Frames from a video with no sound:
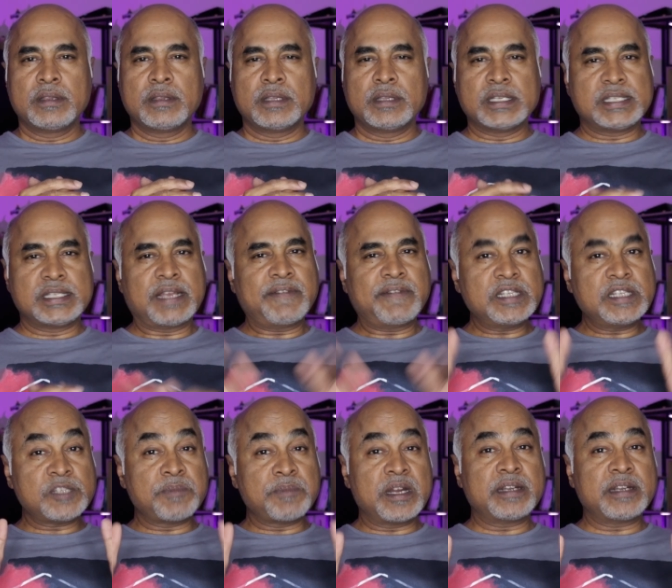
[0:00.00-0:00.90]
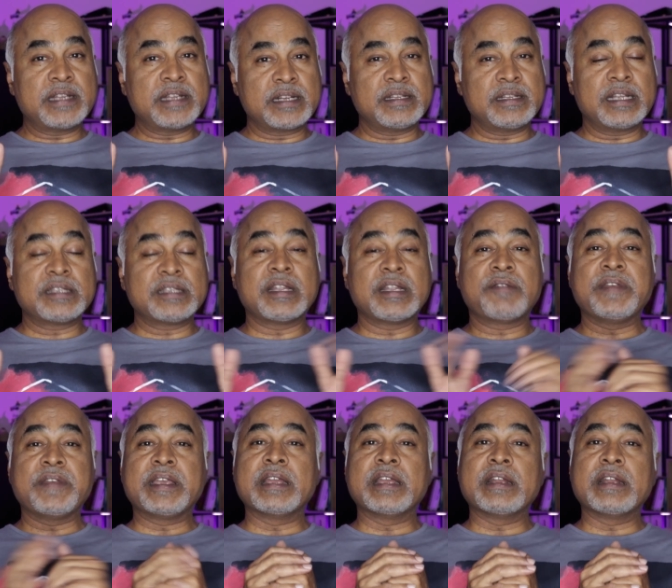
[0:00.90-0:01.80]
The seventh smart technique that
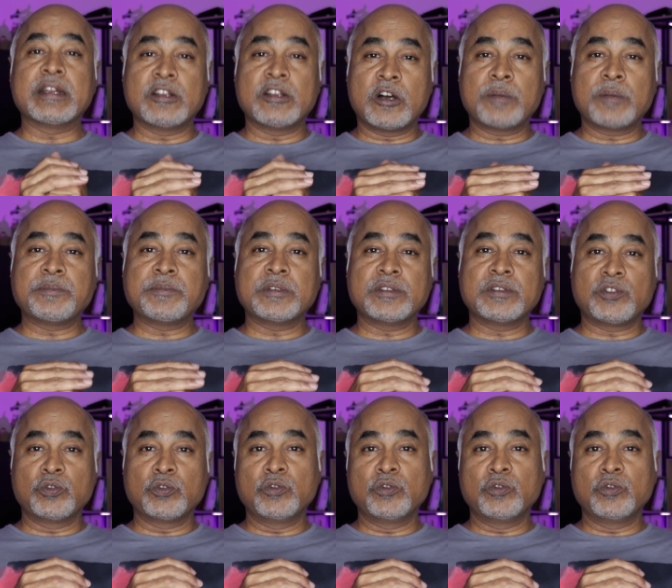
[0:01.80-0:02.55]
we can adopt